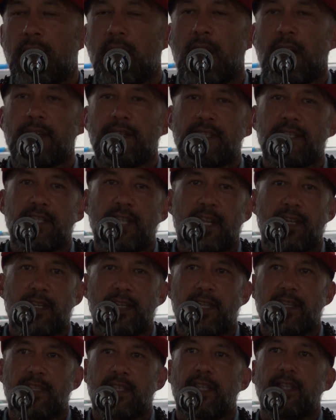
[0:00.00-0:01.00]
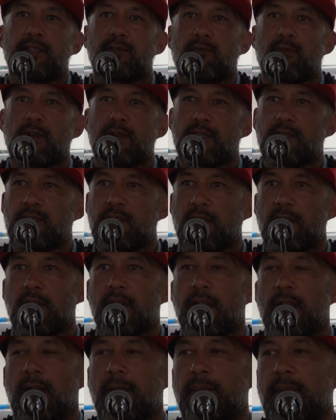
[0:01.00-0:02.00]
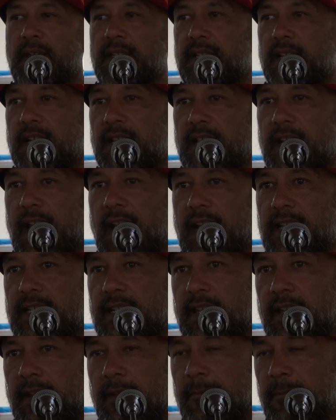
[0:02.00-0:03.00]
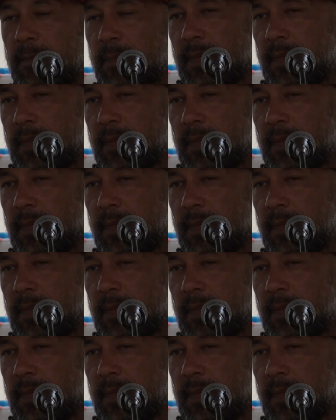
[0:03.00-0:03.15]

understanding that these words are basically asking